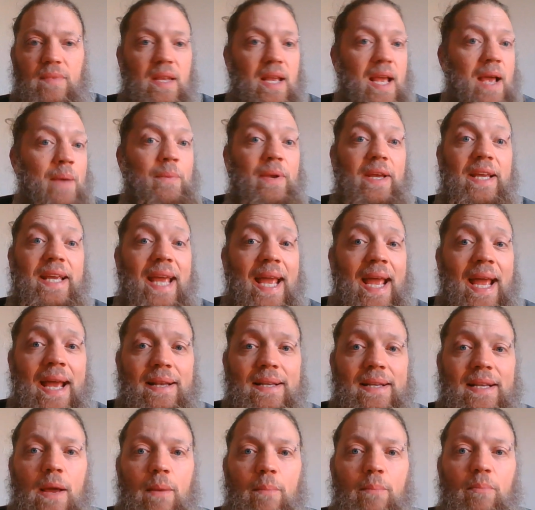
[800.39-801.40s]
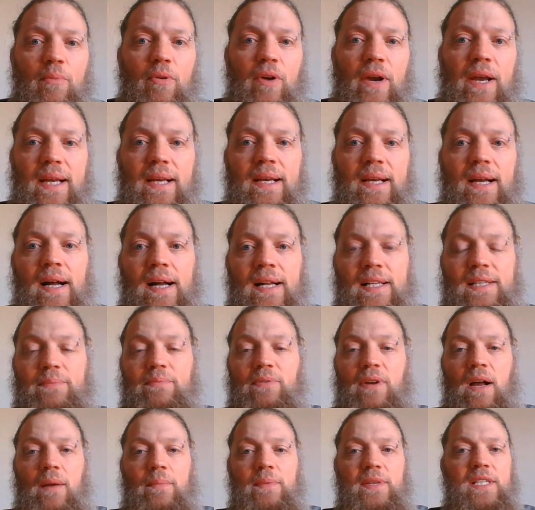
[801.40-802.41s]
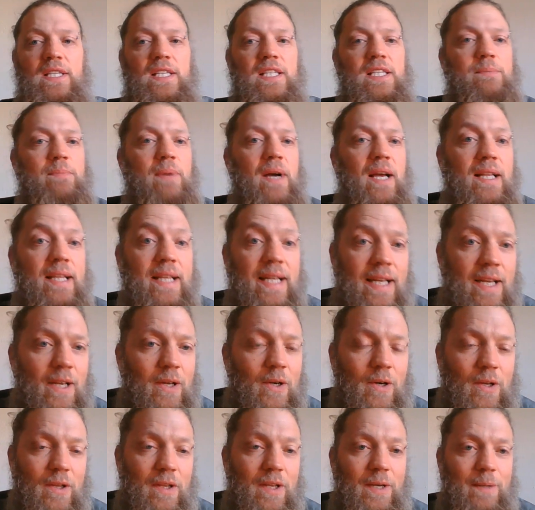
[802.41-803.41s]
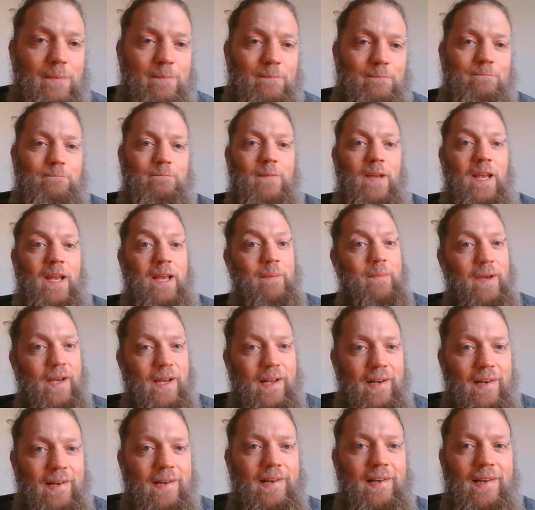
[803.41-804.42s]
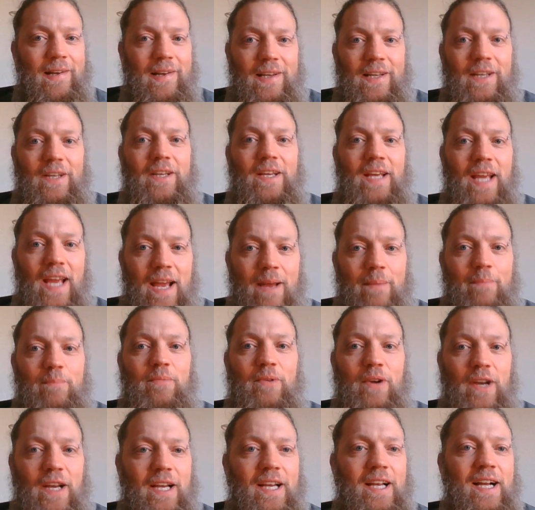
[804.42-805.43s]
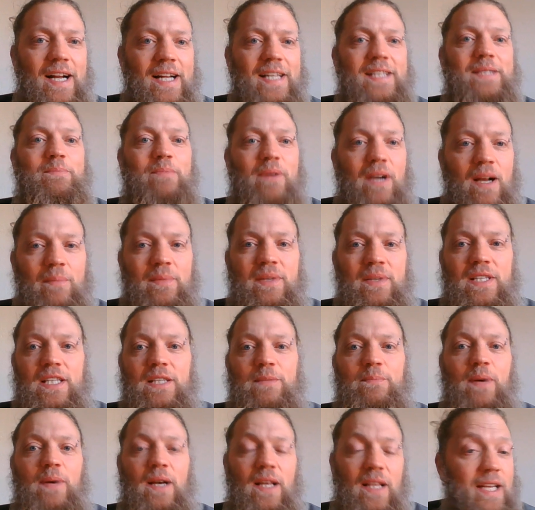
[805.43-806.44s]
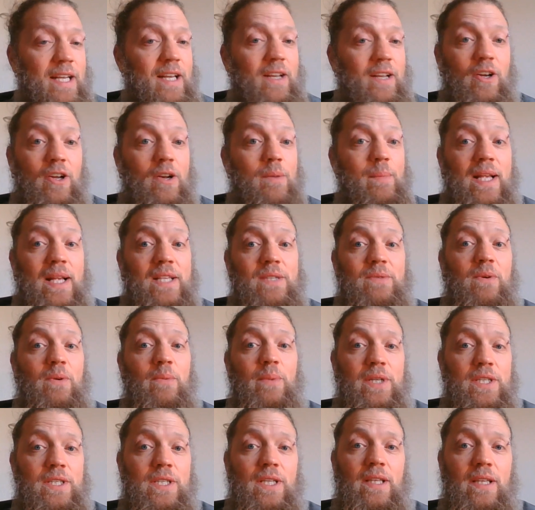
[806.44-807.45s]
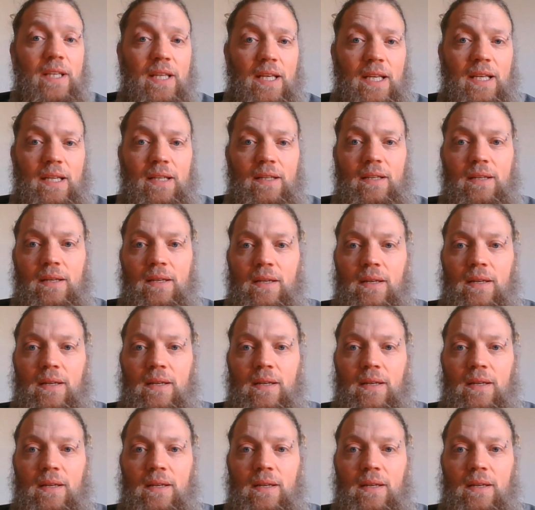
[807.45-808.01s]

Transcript: And we can't break God's promises by leaning on them. Amen? You can't break God's promises by leaning on them. That's where we should lean.